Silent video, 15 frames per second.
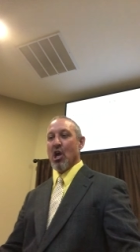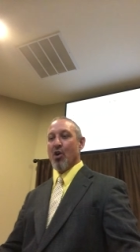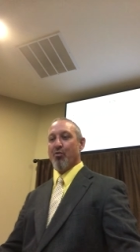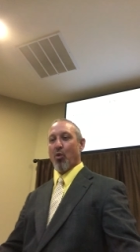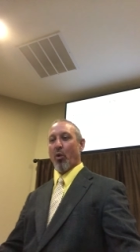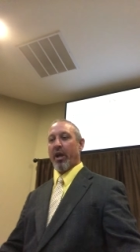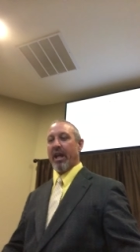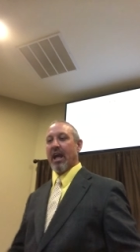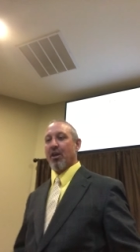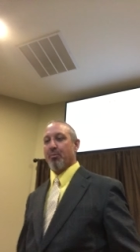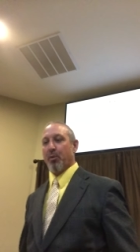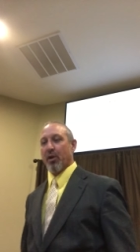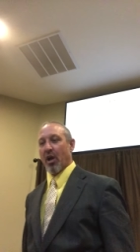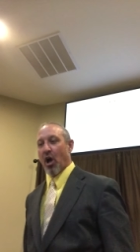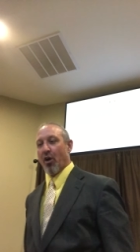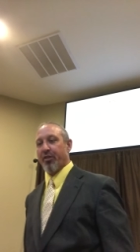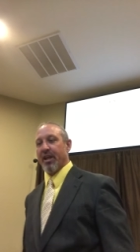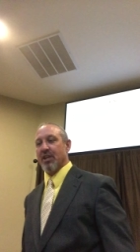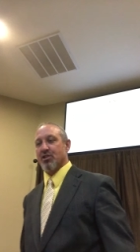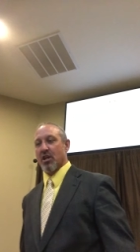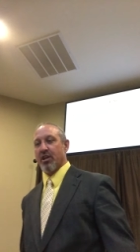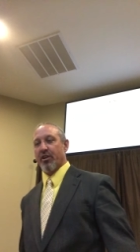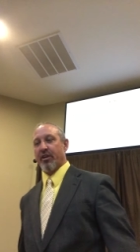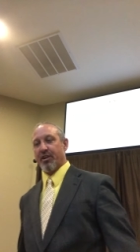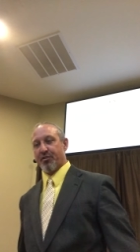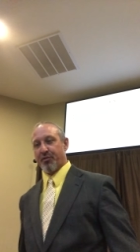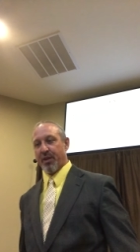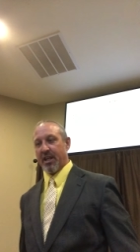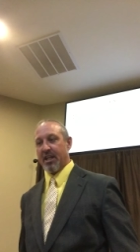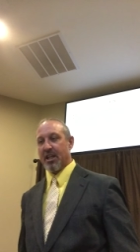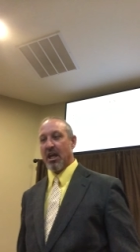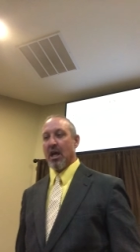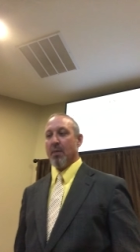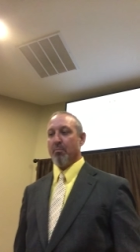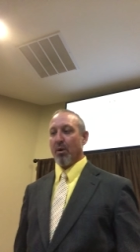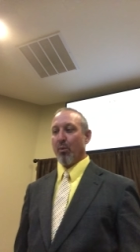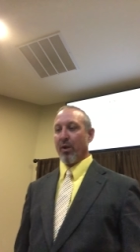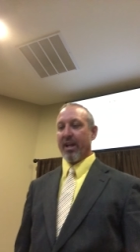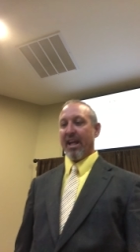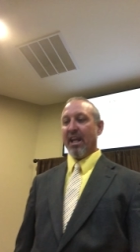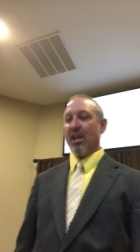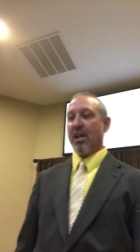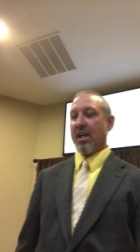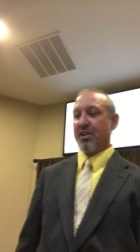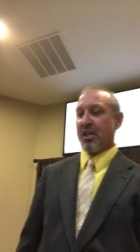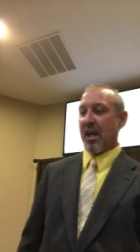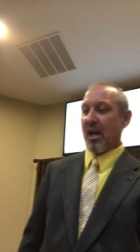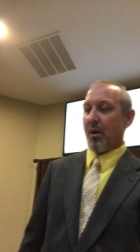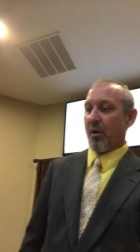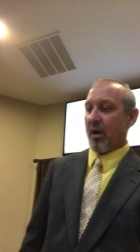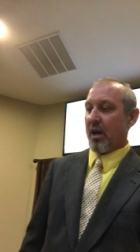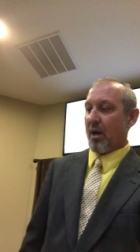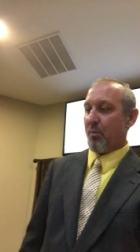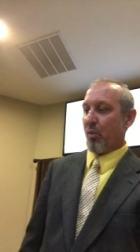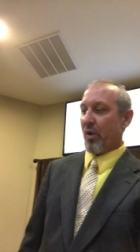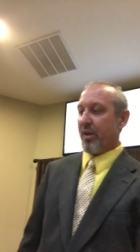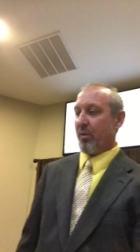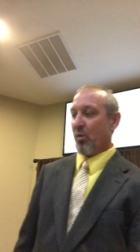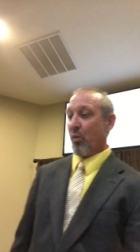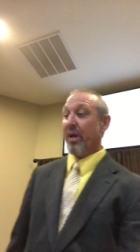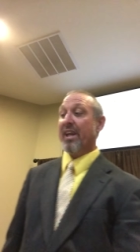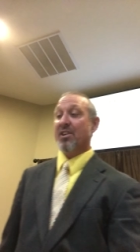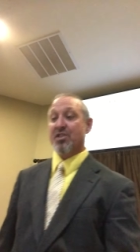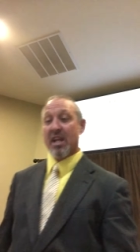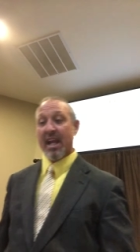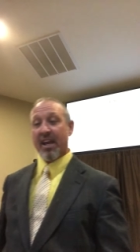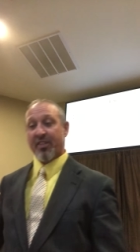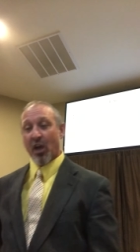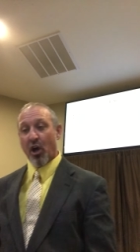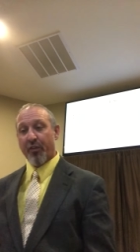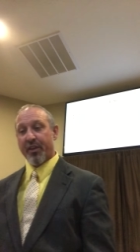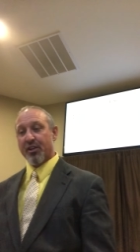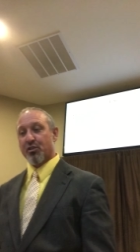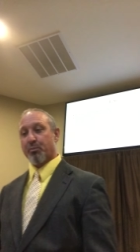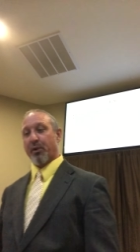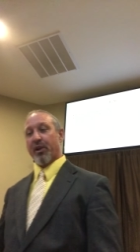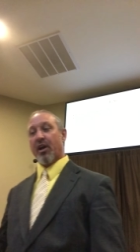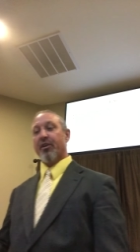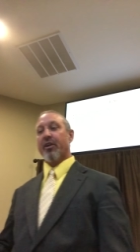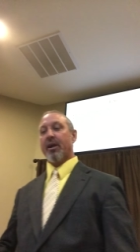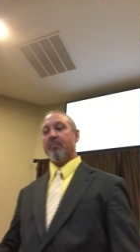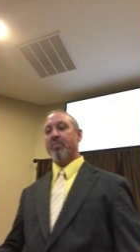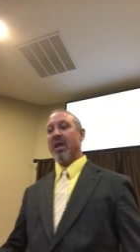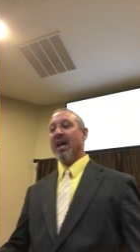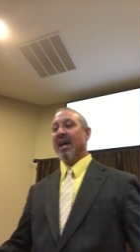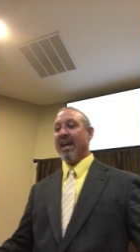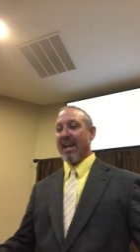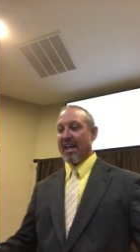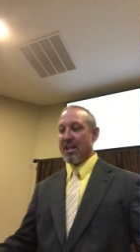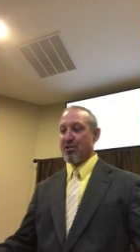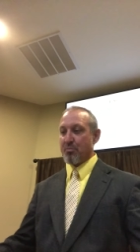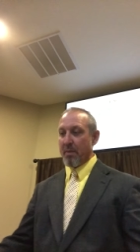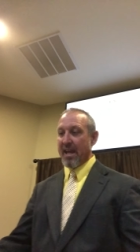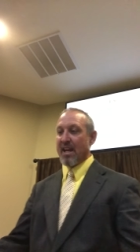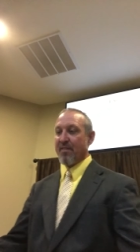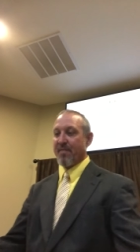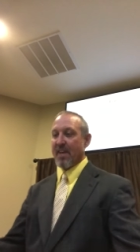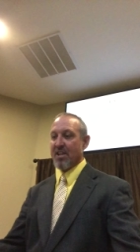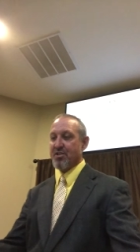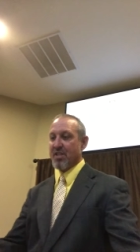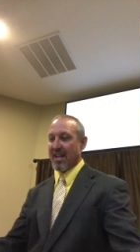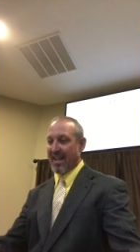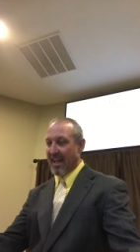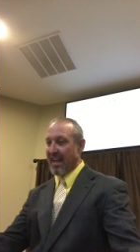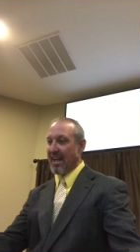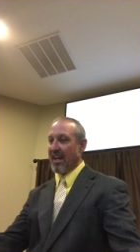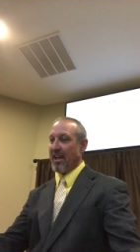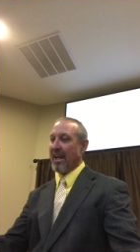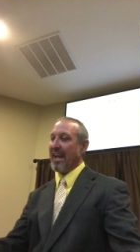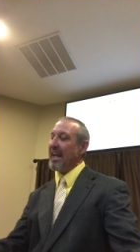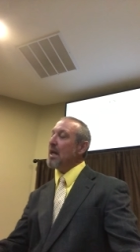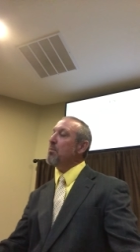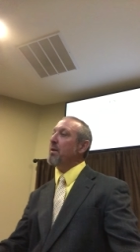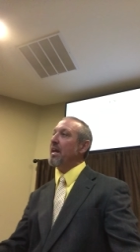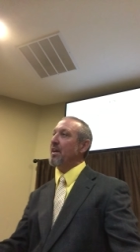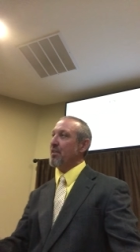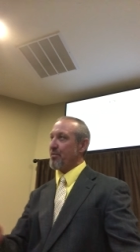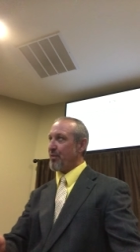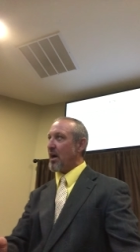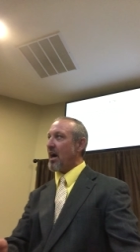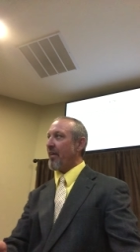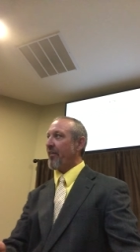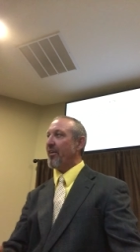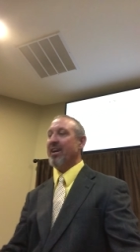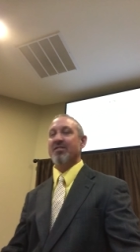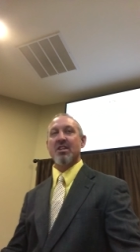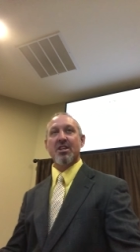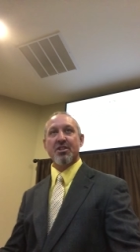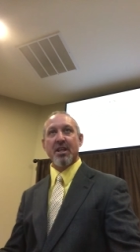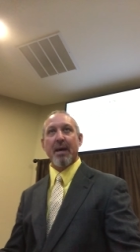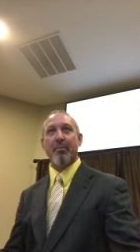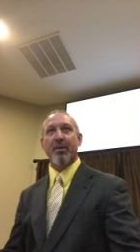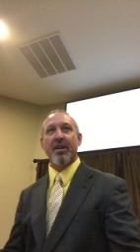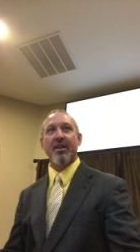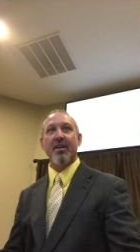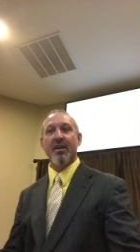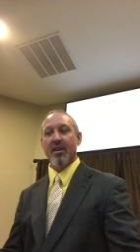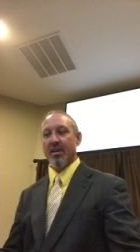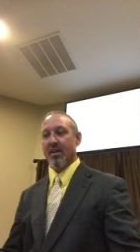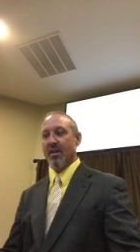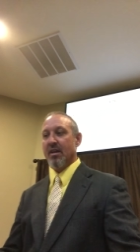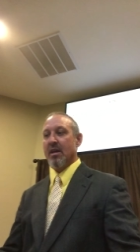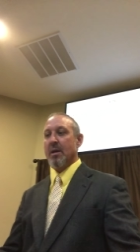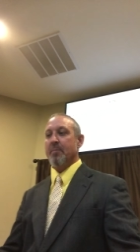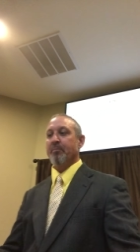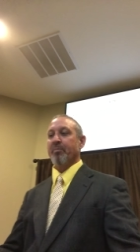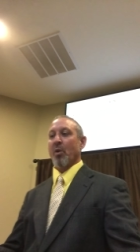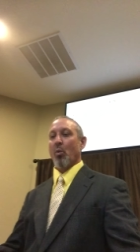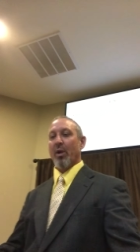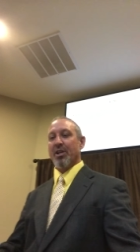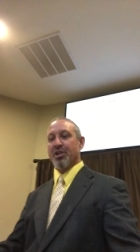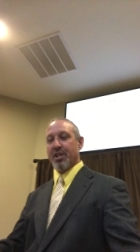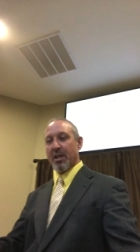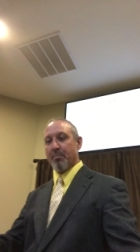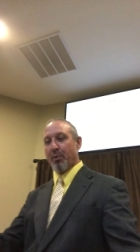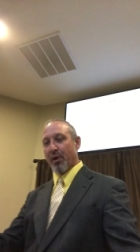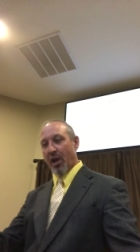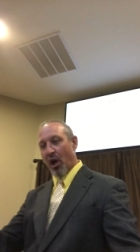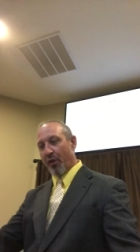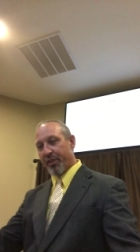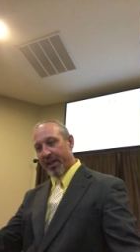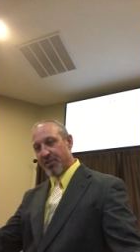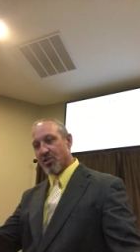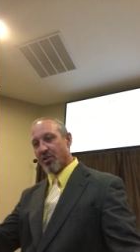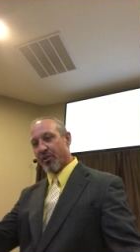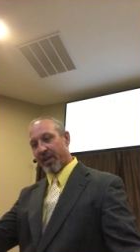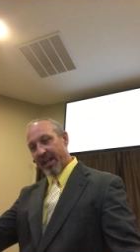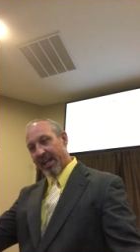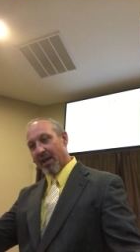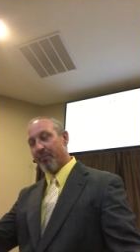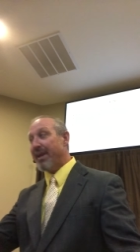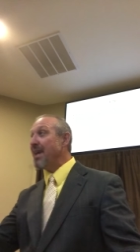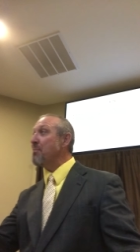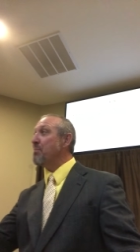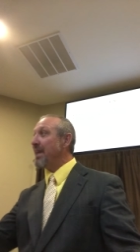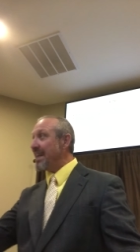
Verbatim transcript: For he hath put all things under his feet, but when he shall, uh, when, when he saith all things are put under him, it is manifest that he, he being the Father, is accepted, which did put all things under him, him